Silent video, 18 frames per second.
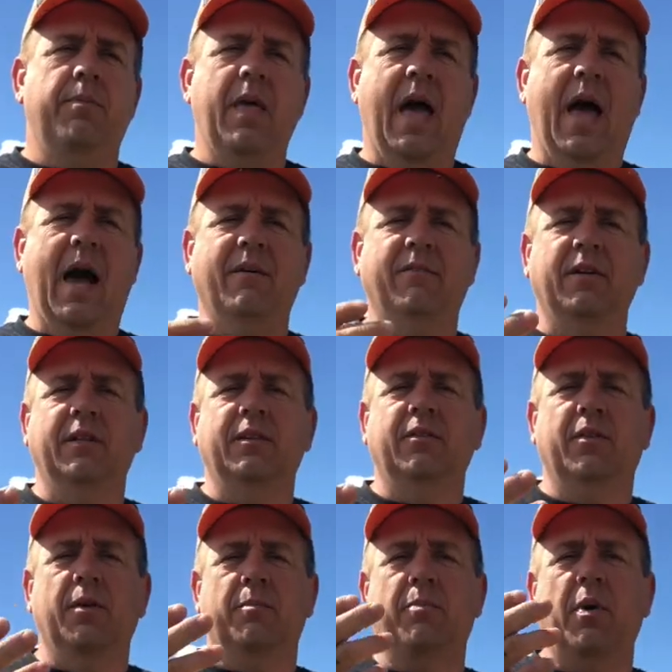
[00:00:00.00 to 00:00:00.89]

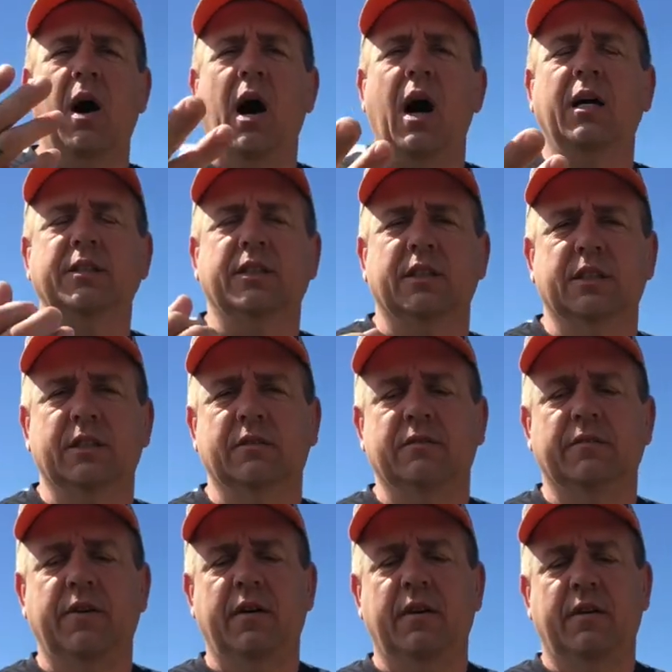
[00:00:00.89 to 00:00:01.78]
having the
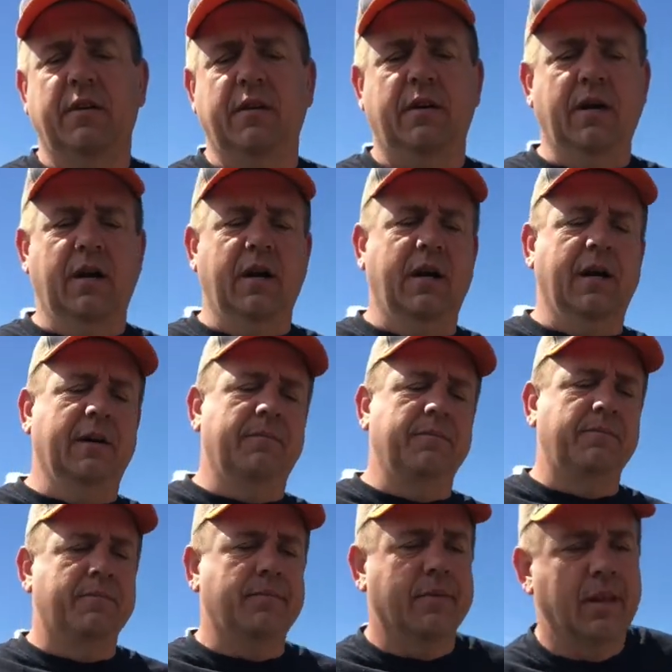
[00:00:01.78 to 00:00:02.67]
positive
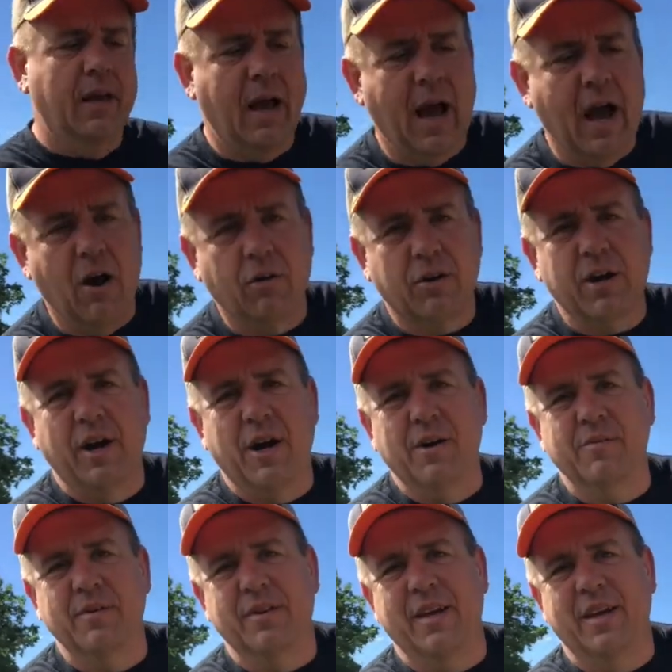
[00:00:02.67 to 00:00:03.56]

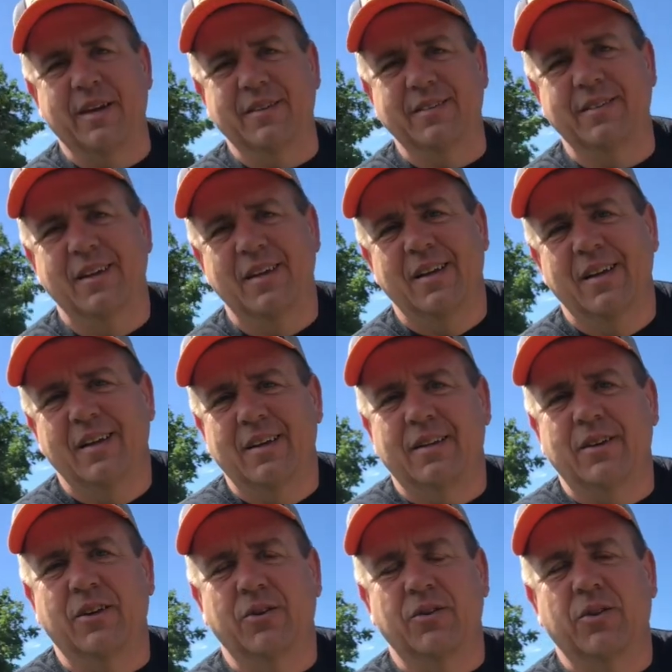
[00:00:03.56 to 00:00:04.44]
outcome and
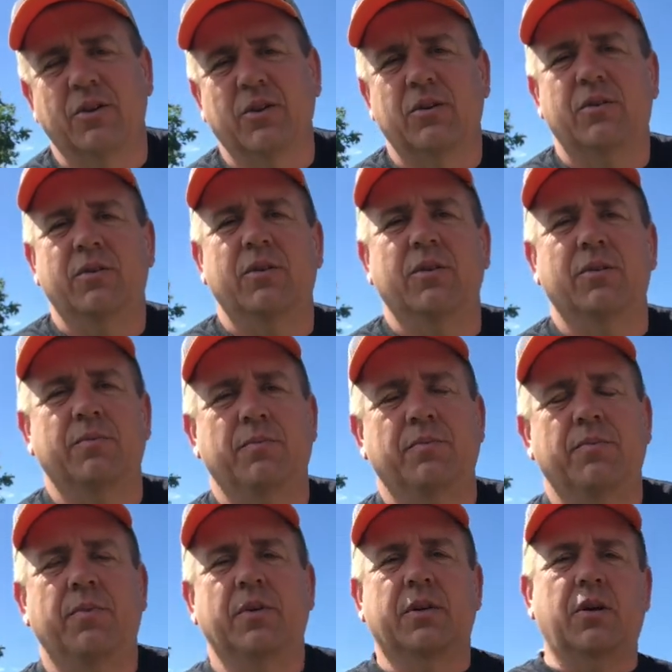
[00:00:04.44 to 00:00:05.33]

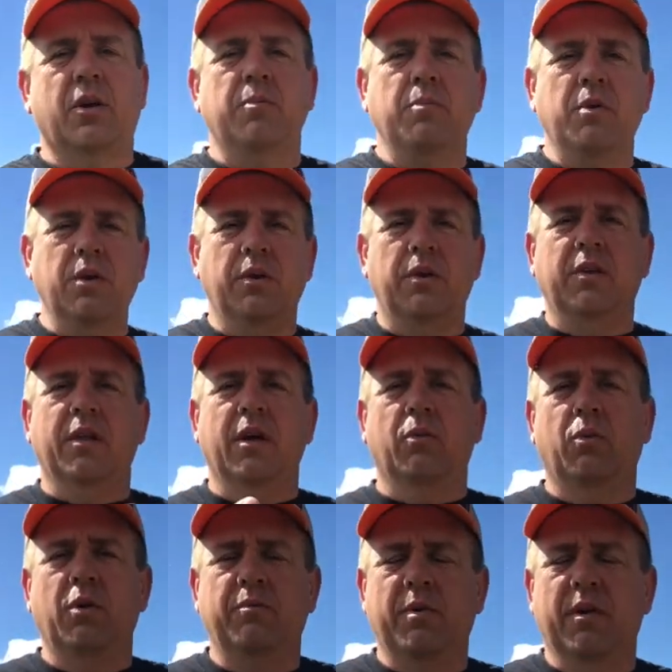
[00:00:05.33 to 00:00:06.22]
the community
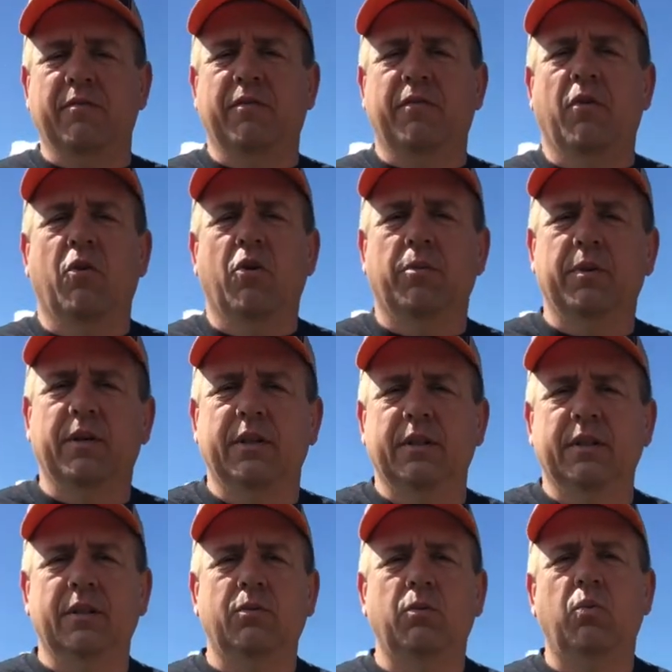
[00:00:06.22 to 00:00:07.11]
that we've been
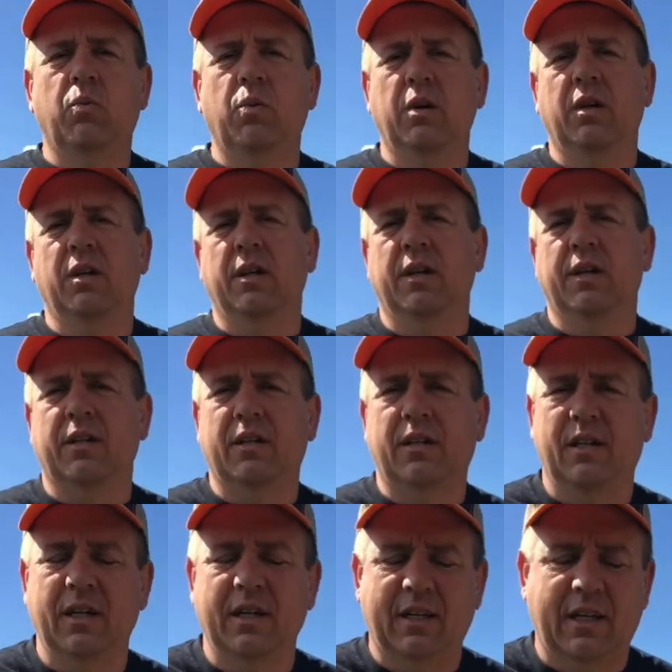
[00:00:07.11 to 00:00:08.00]
forming really
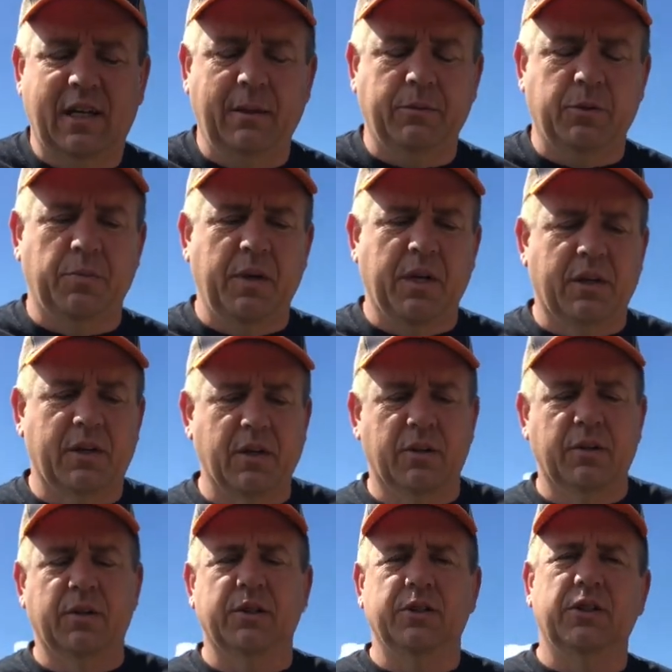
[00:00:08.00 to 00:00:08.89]
keeps me
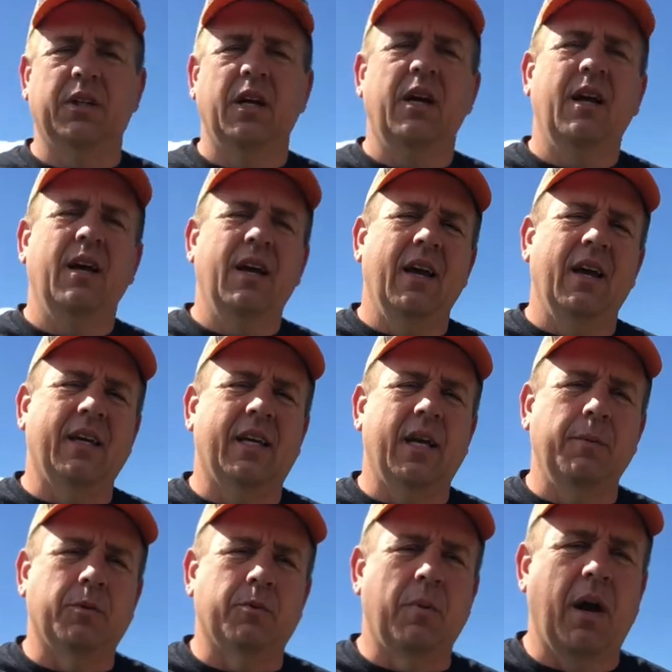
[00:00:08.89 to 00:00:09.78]
encouraged and
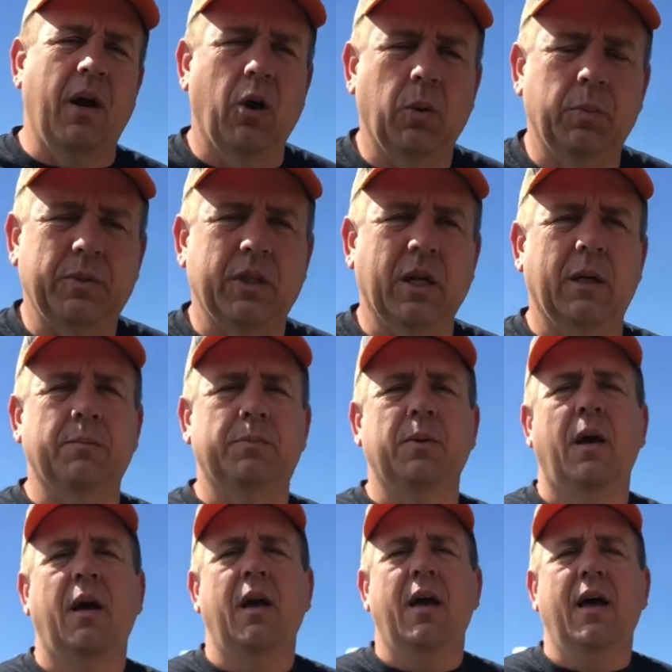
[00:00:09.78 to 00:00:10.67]
keeps my hopes up,
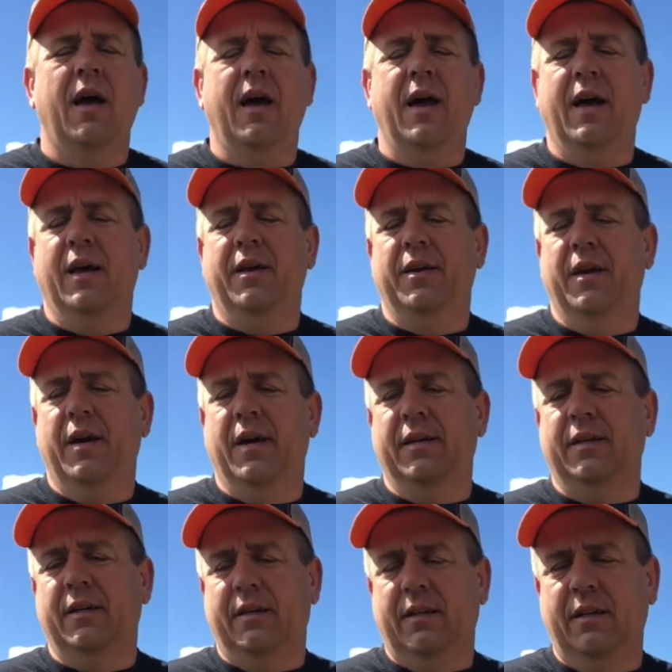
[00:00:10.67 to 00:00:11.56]
and
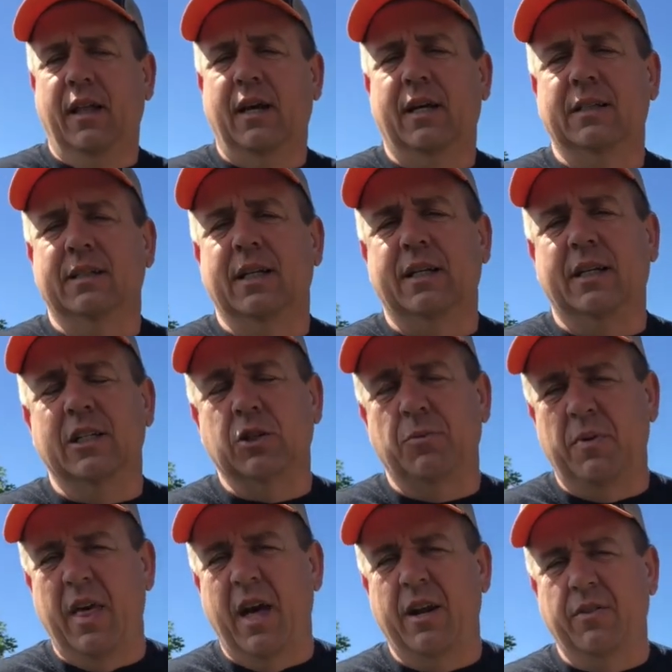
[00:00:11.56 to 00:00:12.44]
like I said,
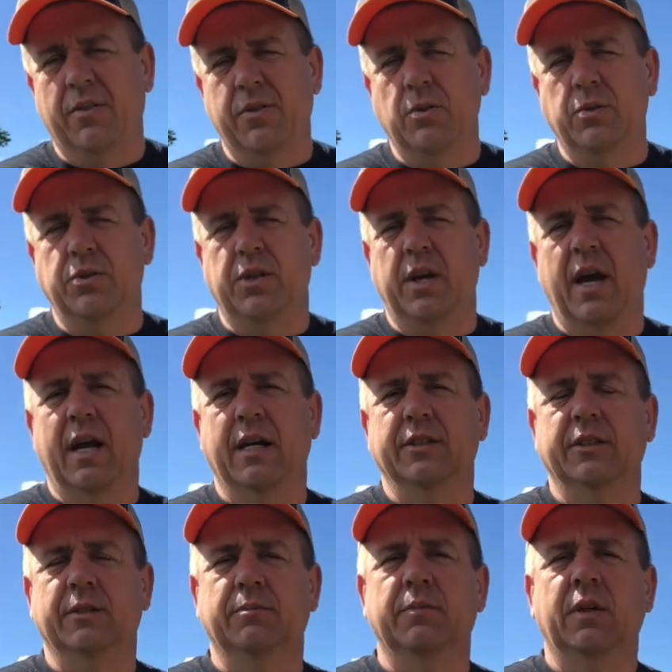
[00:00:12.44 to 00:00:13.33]
gives me that
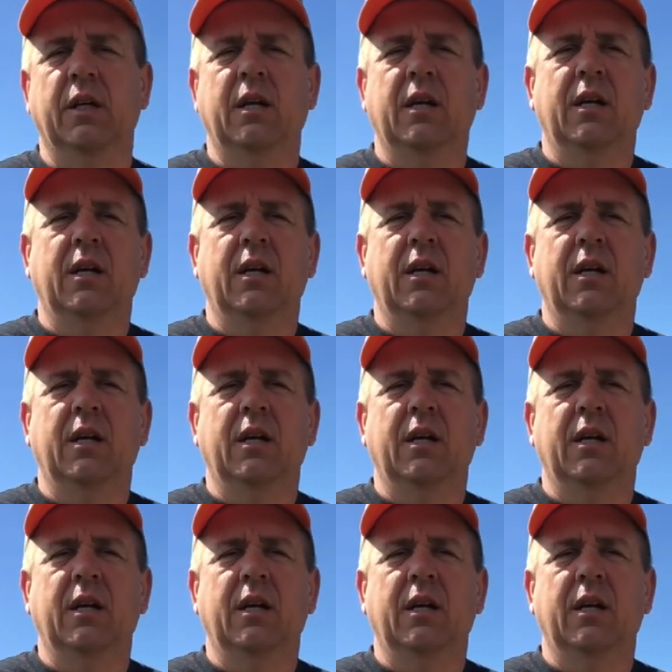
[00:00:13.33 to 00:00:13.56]
enthusiasm